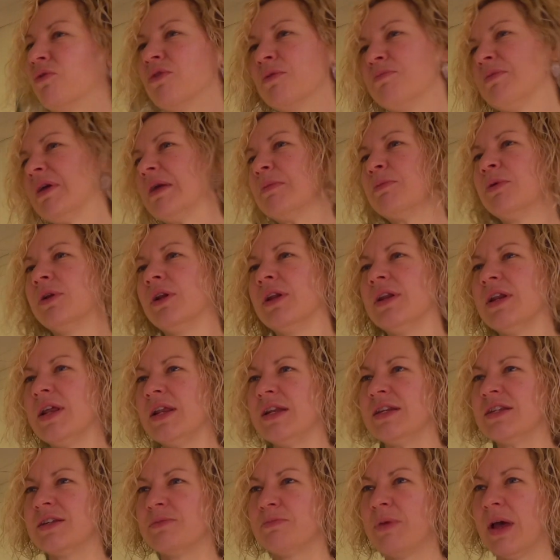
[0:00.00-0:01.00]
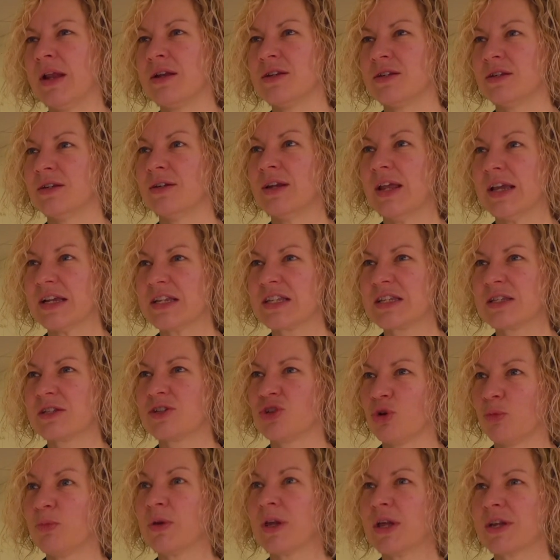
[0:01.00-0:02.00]
offer people an independent
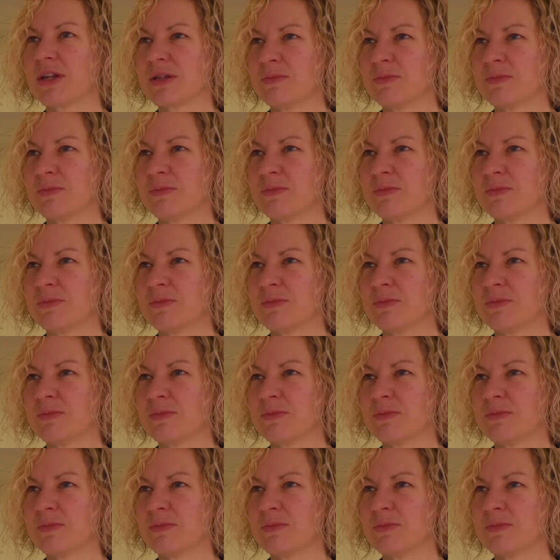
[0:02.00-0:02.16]
ex shopping